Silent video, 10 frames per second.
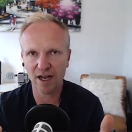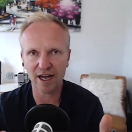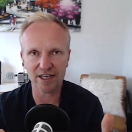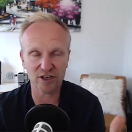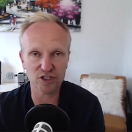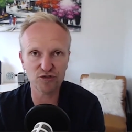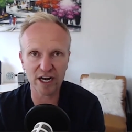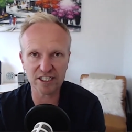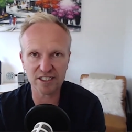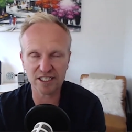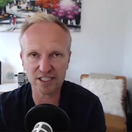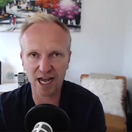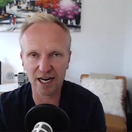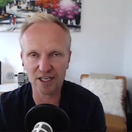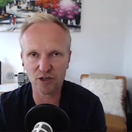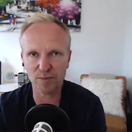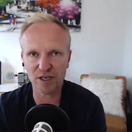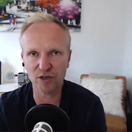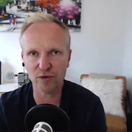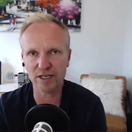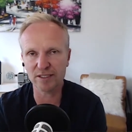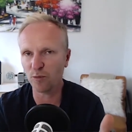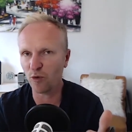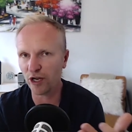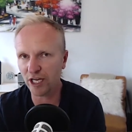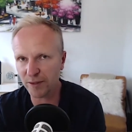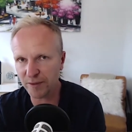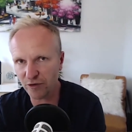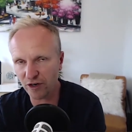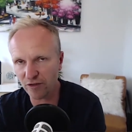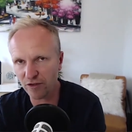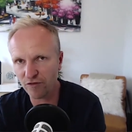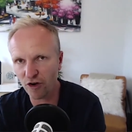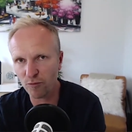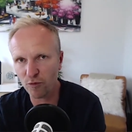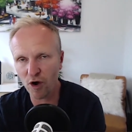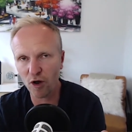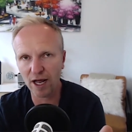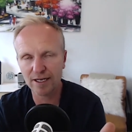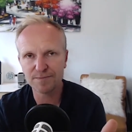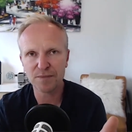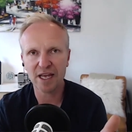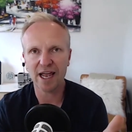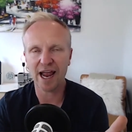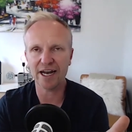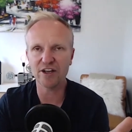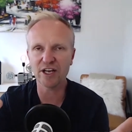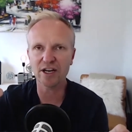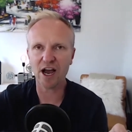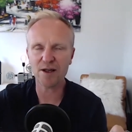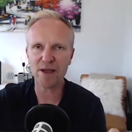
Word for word: uh, you know, stretches that Charley could be doing, some work he could be doing on the foam roller. And you can kind of